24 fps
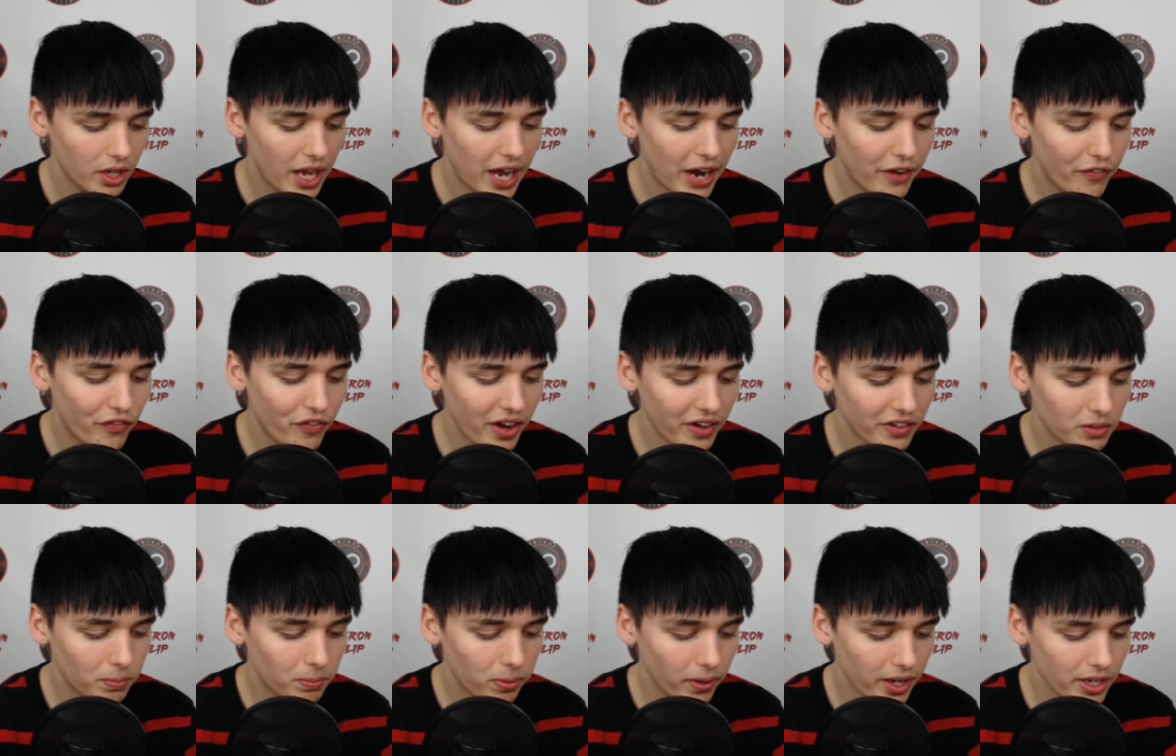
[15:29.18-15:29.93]
If we have
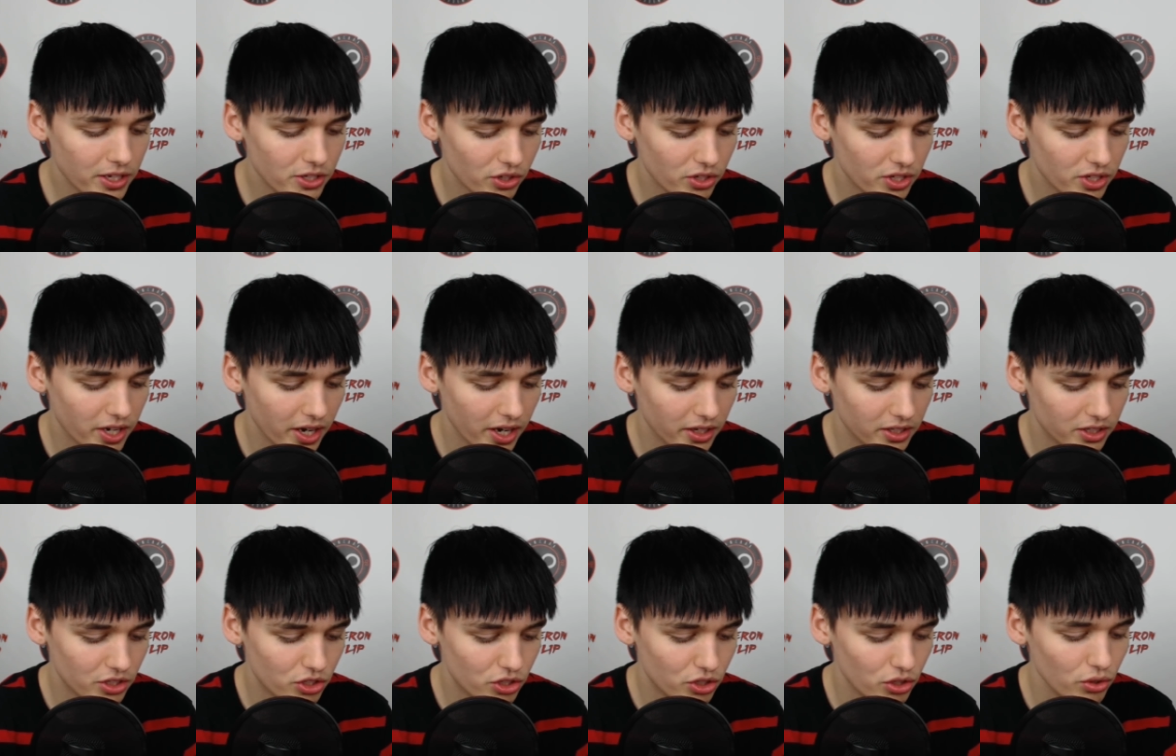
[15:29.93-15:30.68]
to play as those
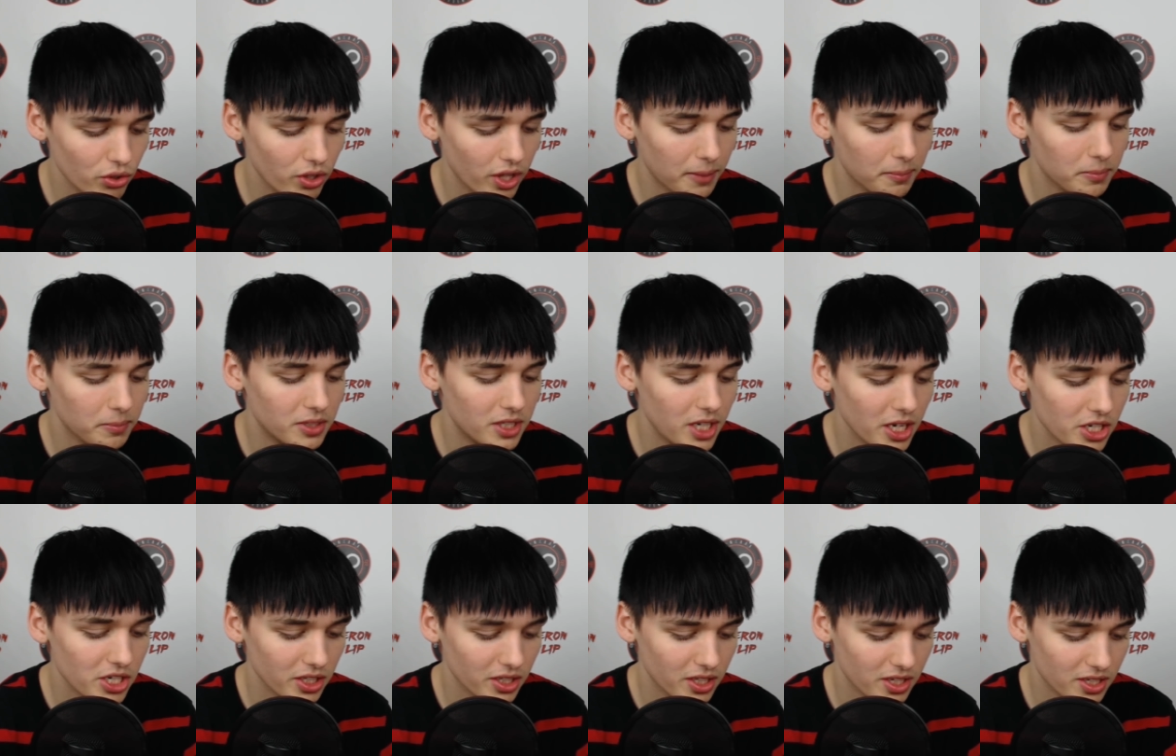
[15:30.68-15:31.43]
characters too, then I'm
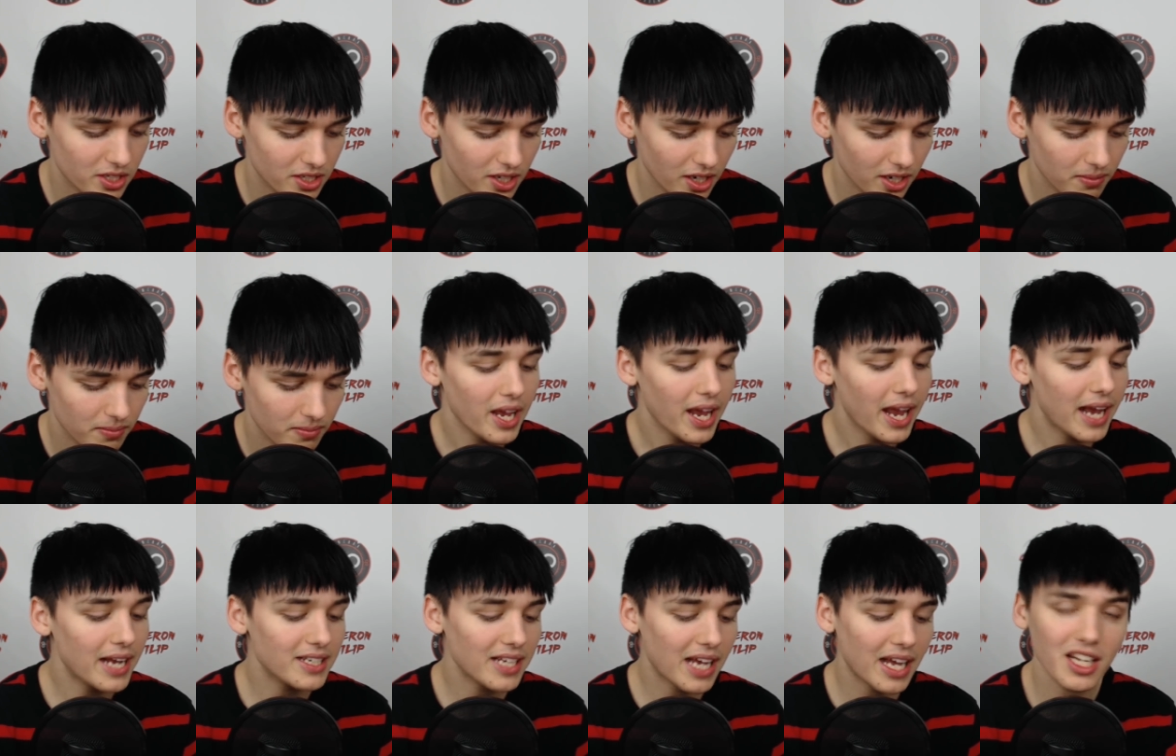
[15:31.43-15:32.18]
ditching this game.
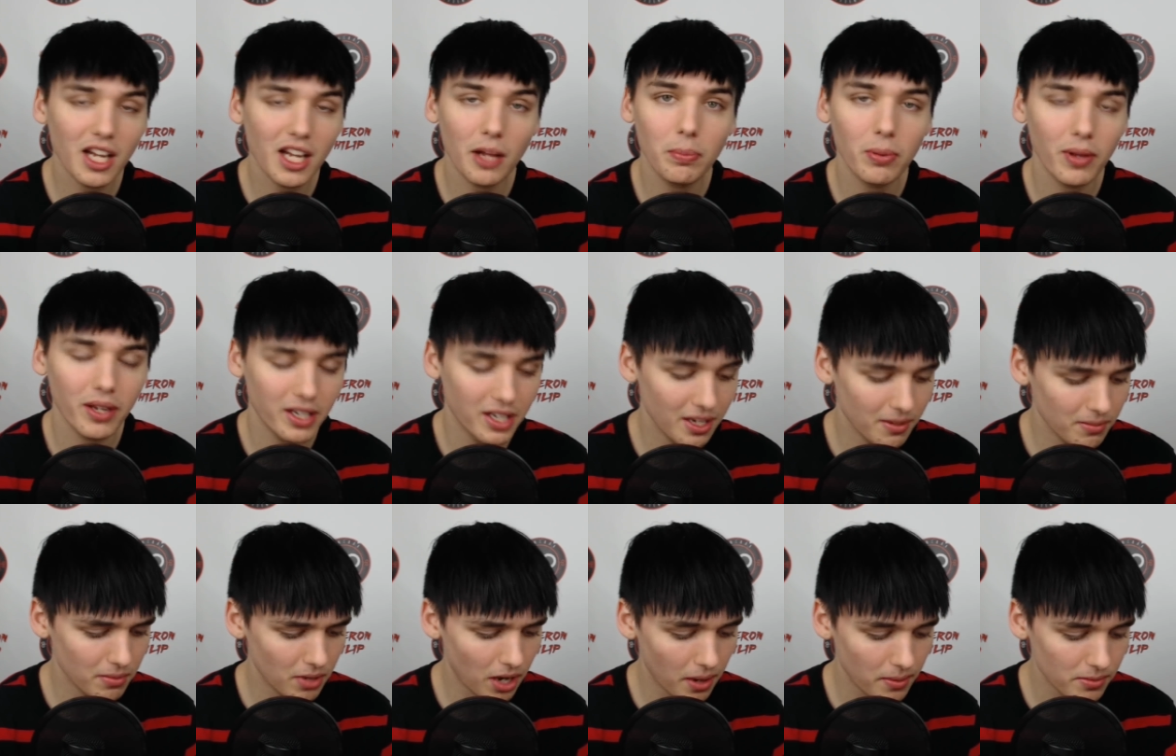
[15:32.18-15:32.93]
And end up like
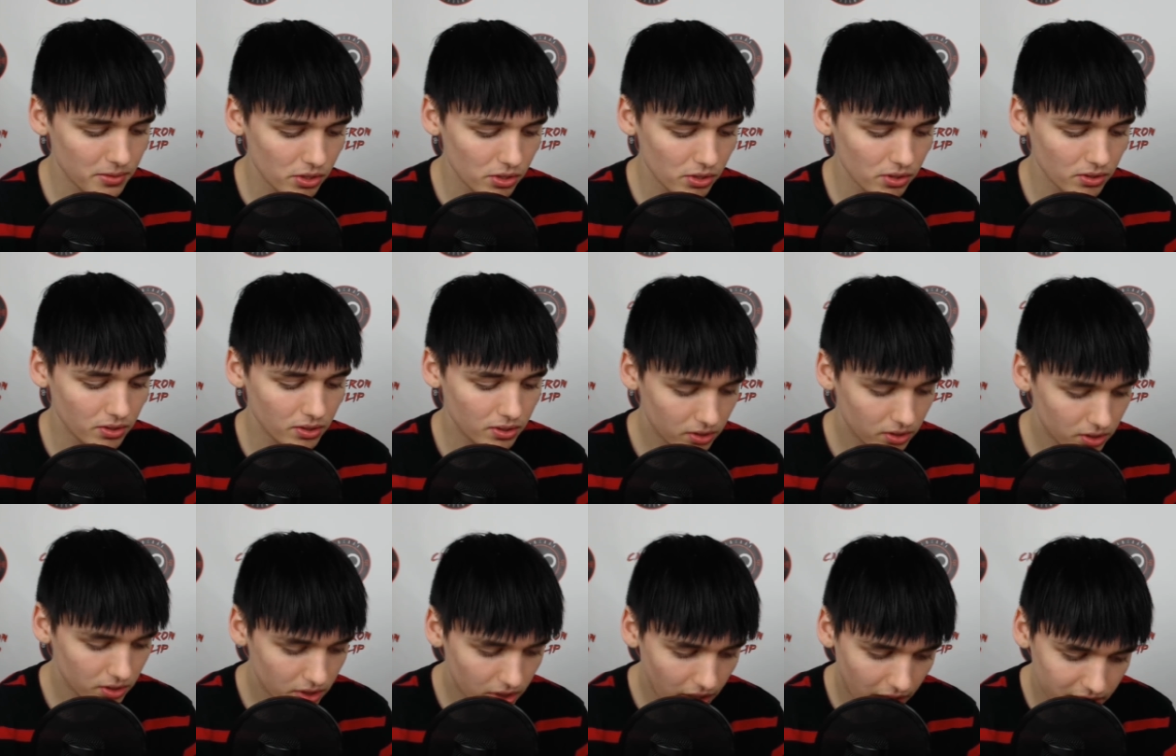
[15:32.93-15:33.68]
Kim Namjoon?
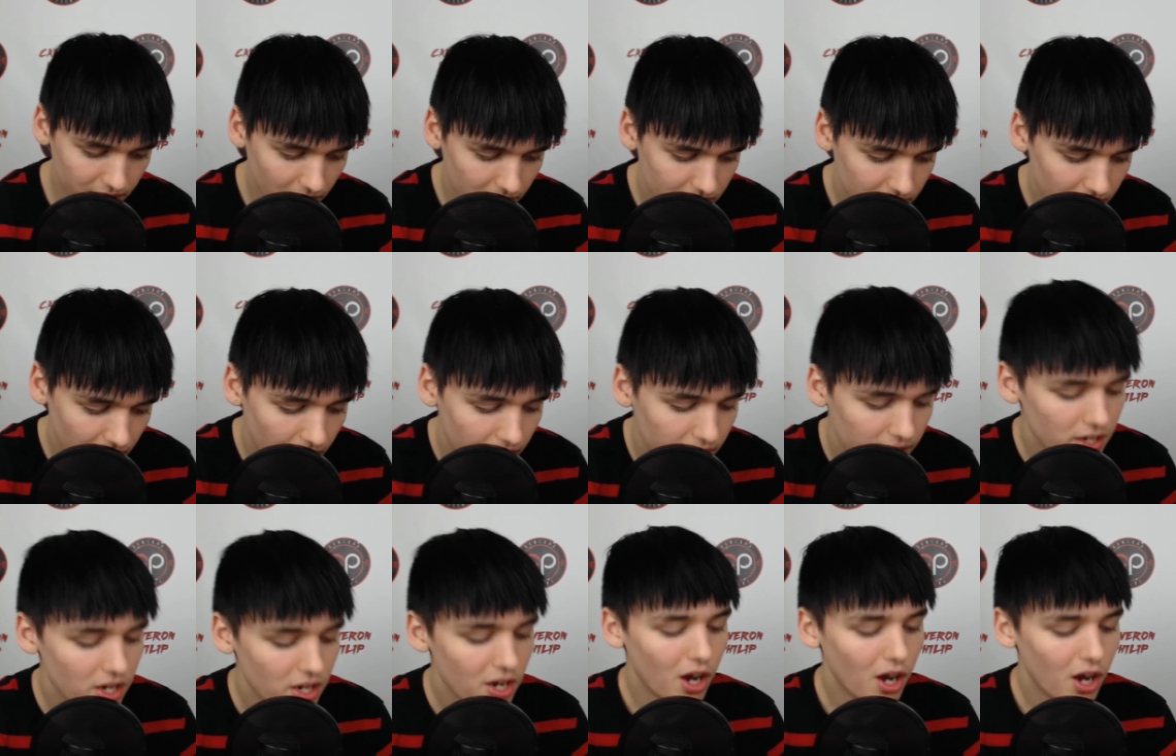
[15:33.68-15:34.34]
Dot dot dot.